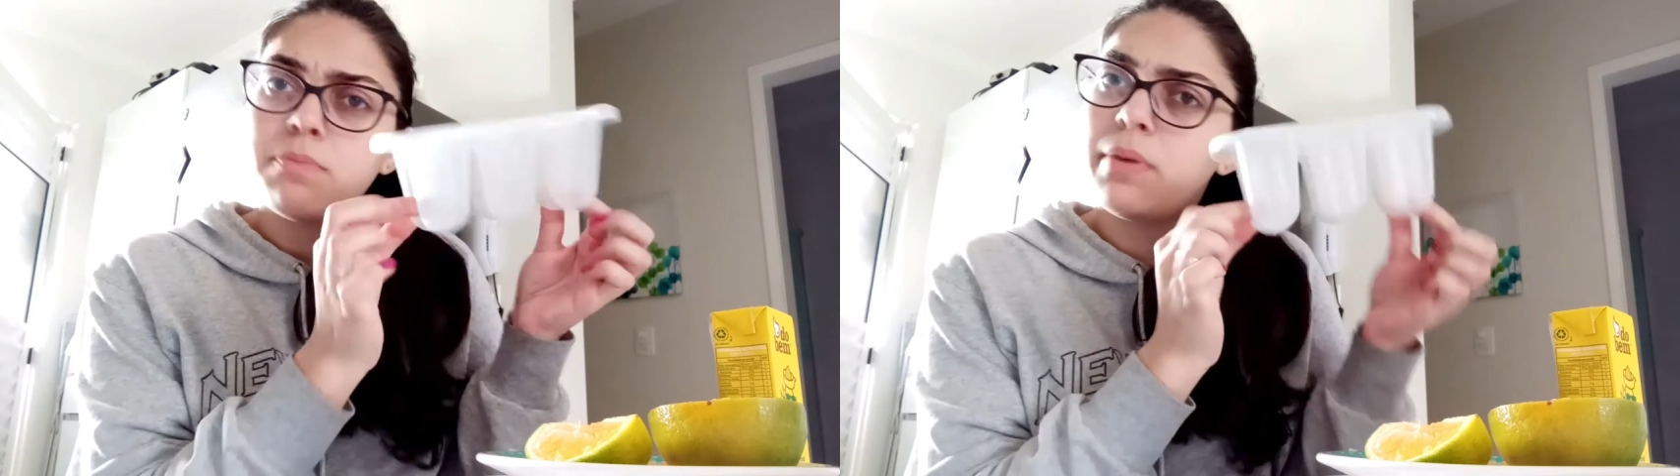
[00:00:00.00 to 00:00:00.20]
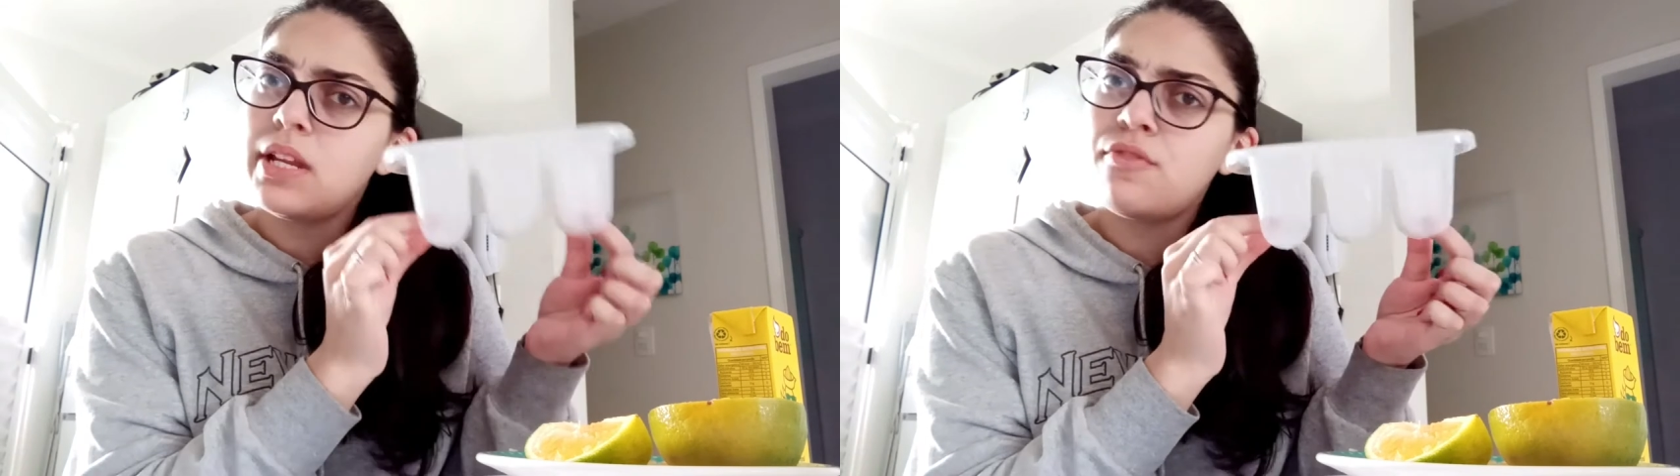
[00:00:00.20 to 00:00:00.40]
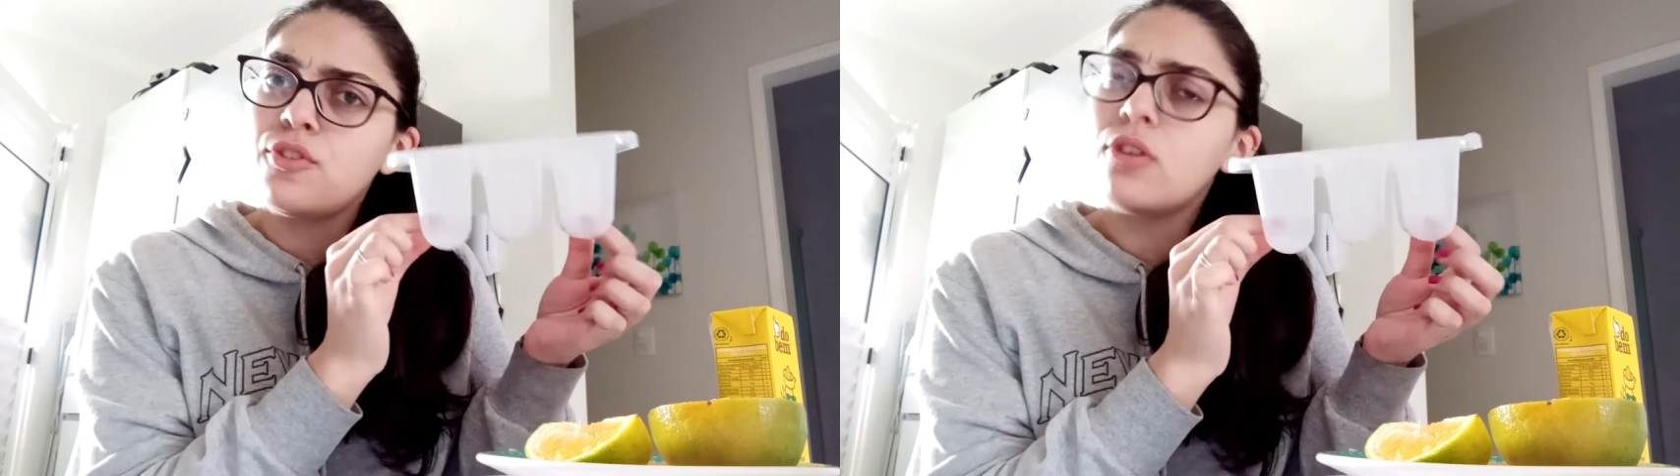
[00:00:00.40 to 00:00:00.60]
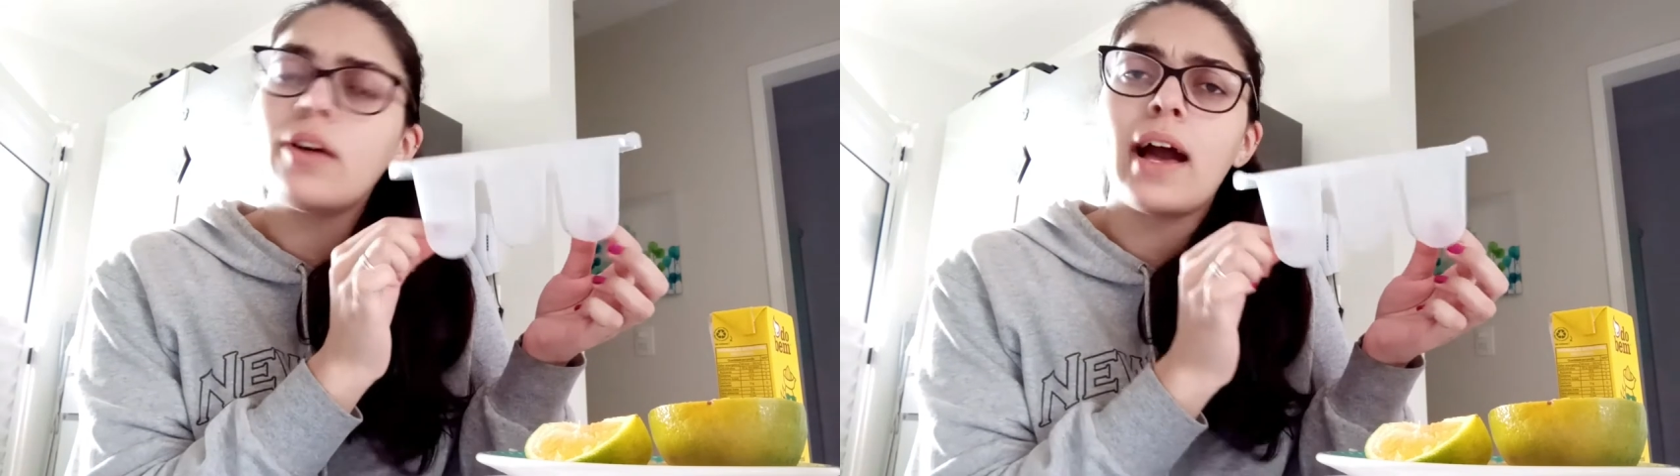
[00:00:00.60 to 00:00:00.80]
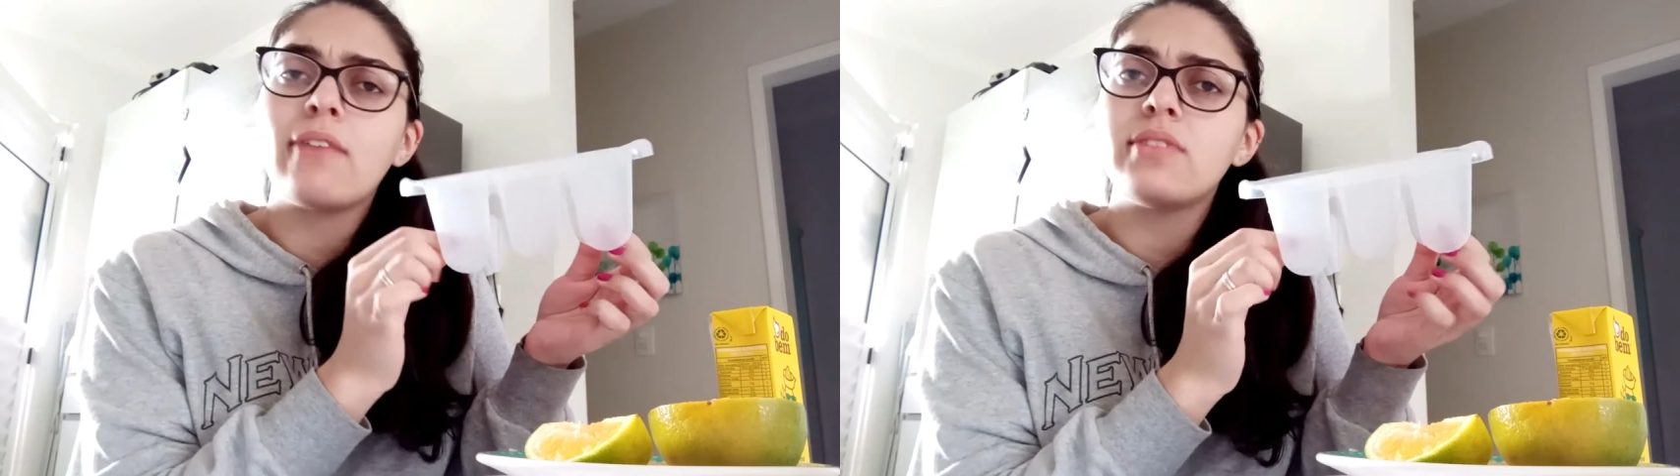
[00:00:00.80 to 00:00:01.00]
But if you
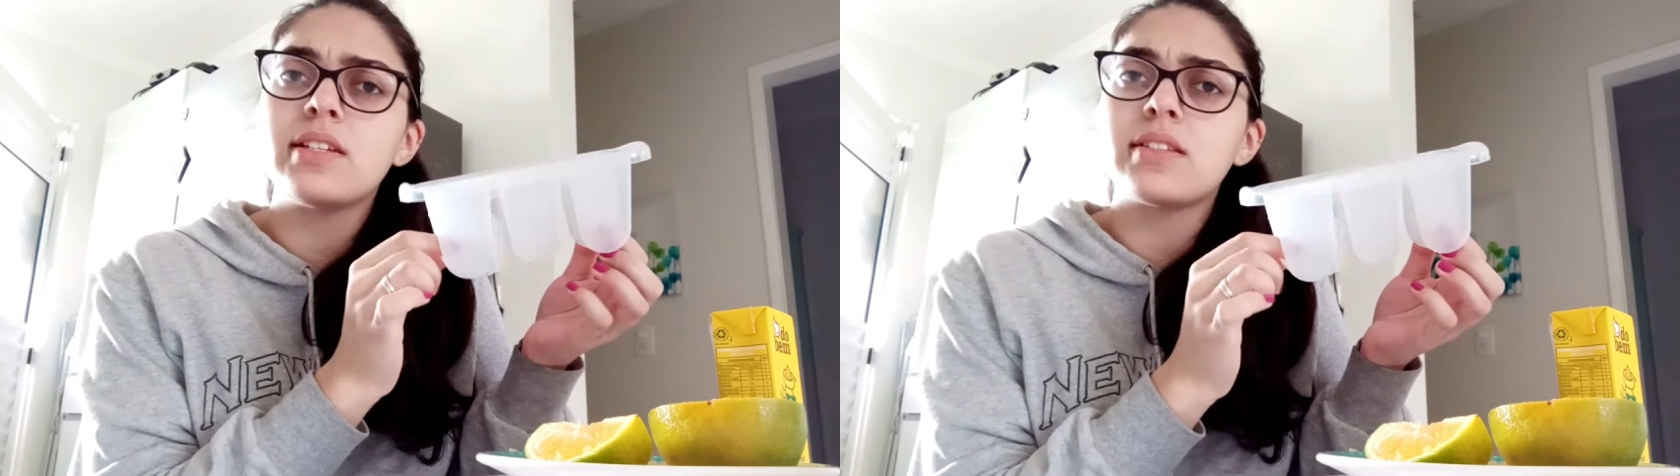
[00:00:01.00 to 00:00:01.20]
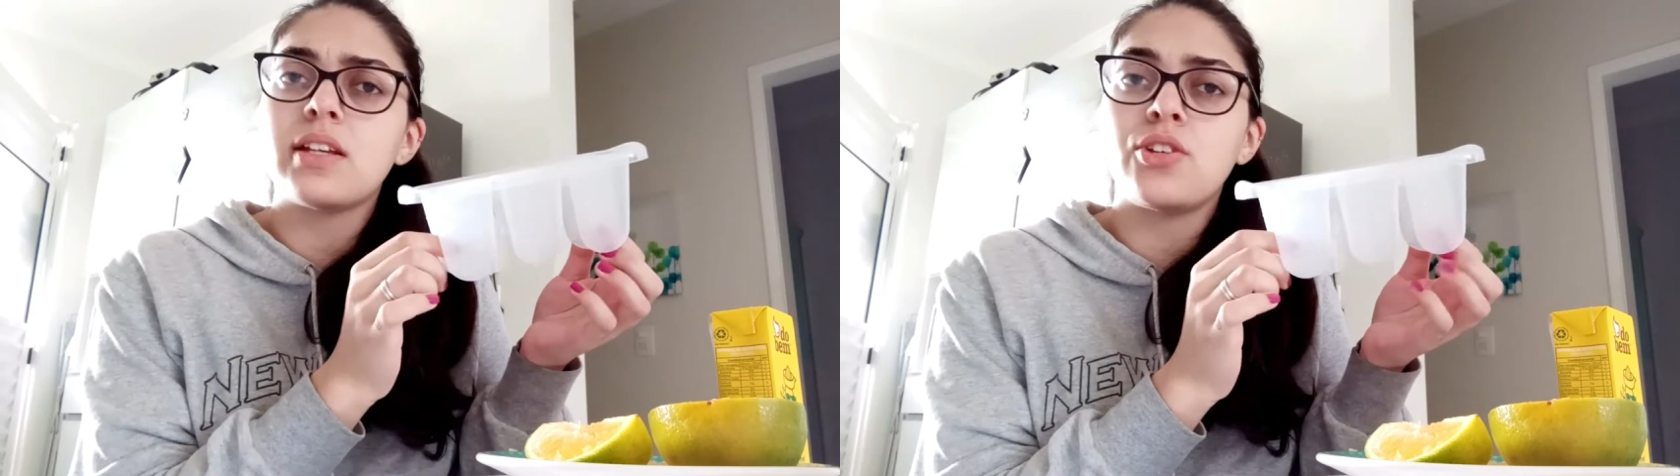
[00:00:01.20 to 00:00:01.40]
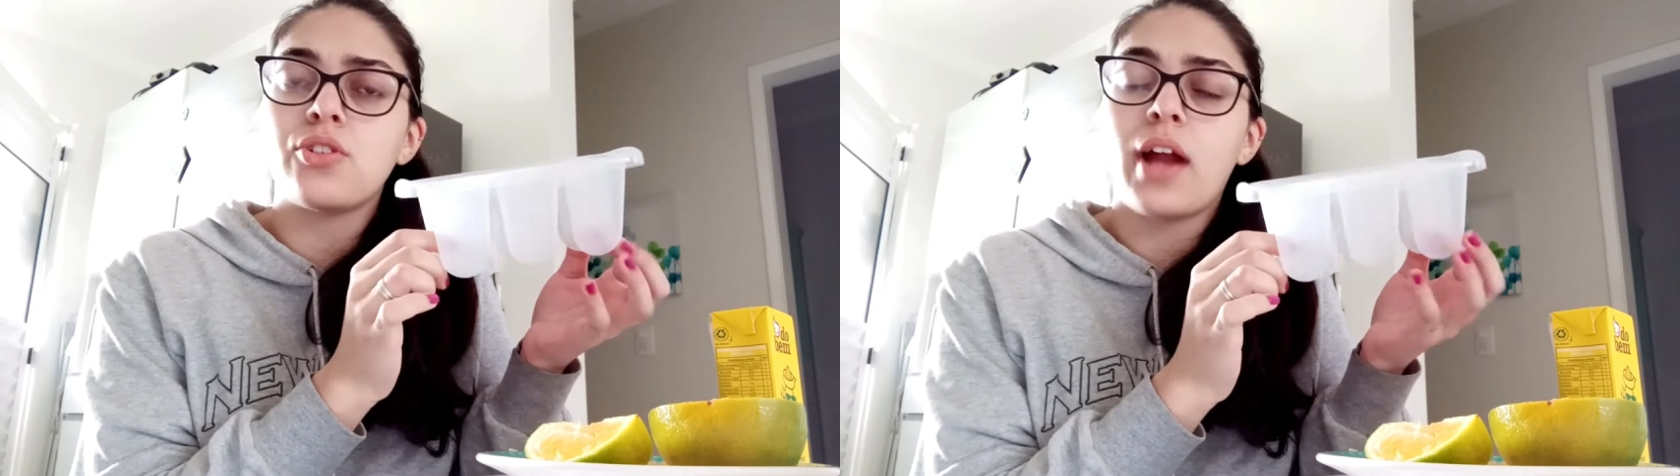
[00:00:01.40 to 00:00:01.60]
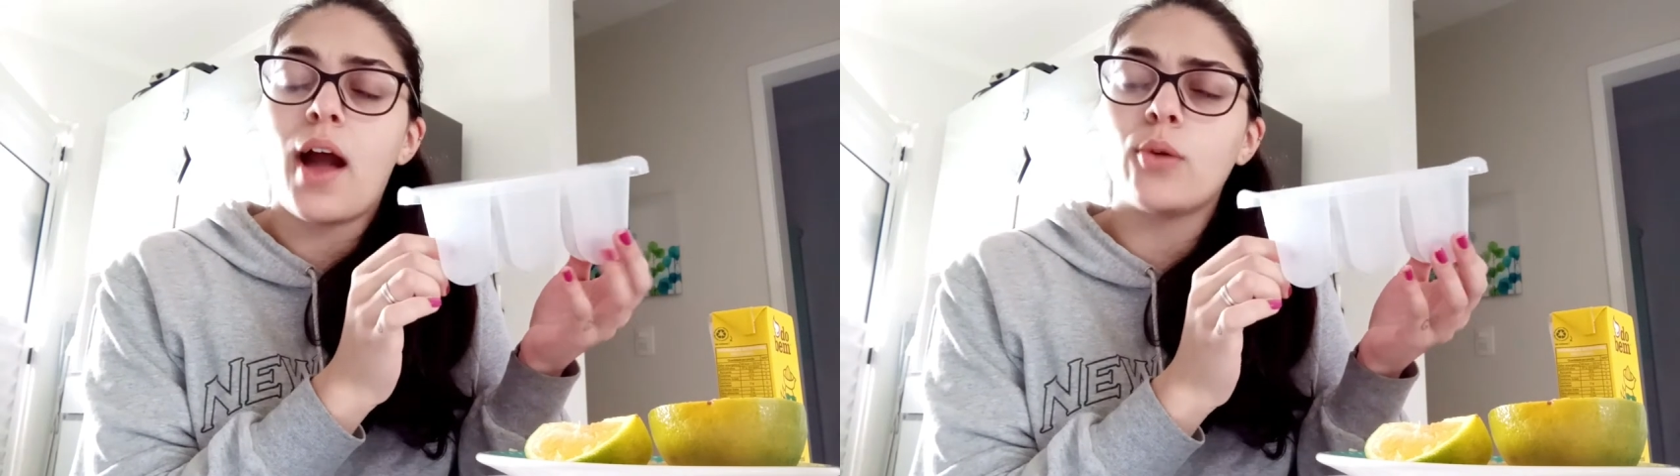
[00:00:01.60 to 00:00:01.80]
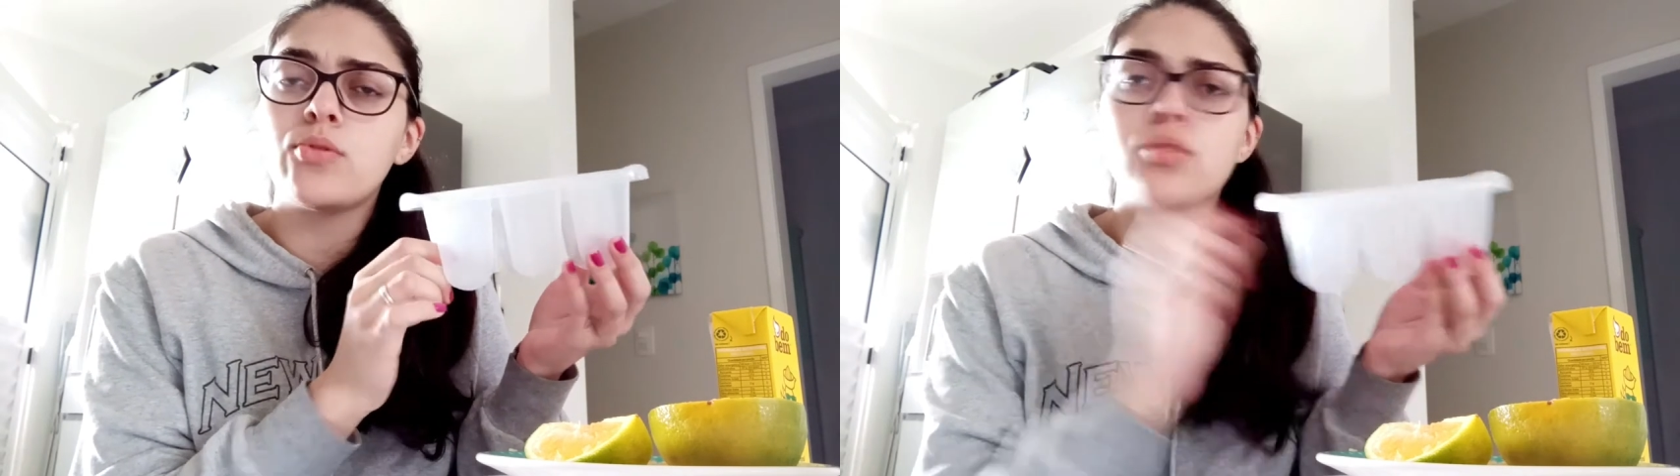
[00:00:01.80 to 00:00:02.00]
don't have this in your
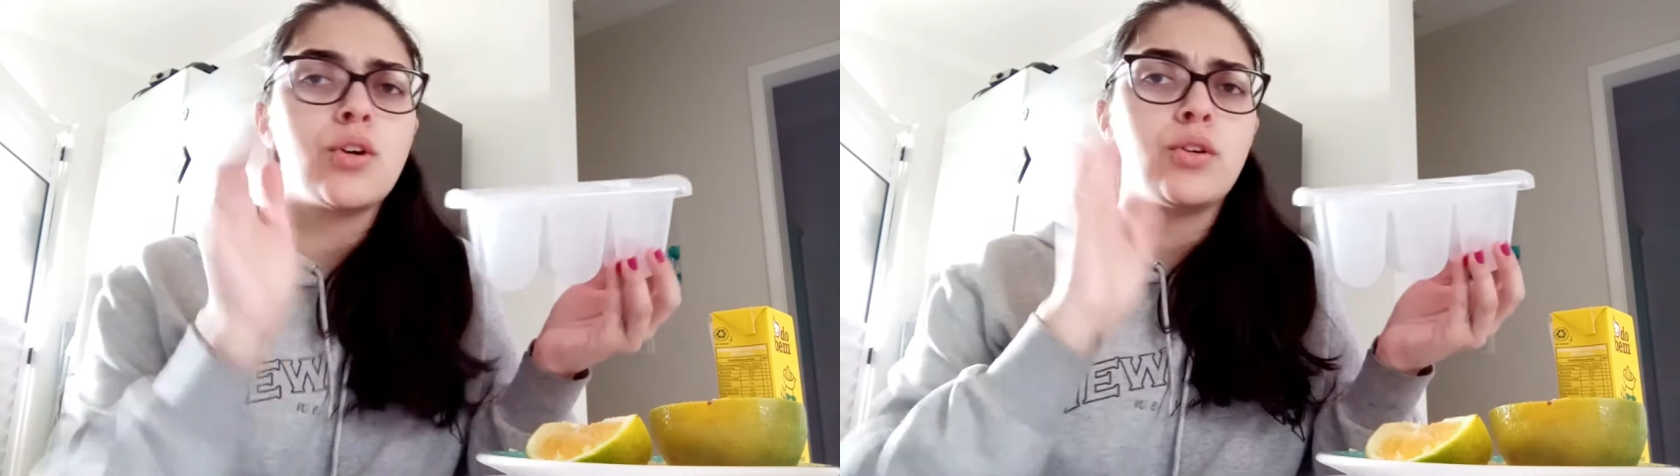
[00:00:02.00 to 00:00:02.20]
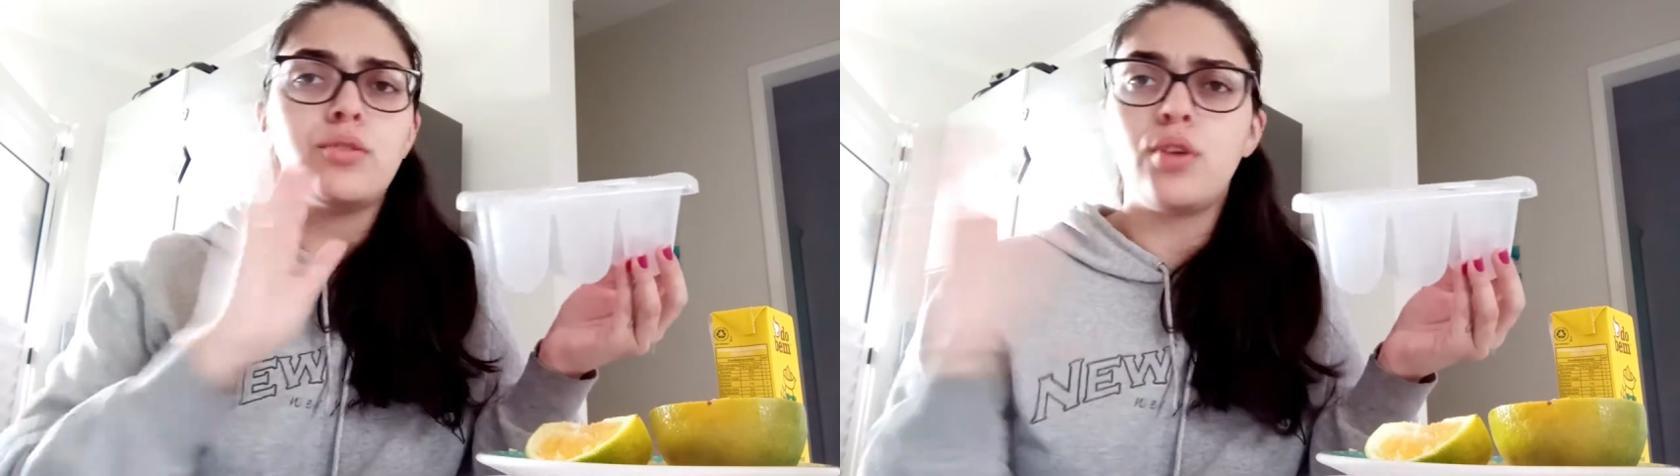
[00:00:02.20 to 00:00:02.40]
house,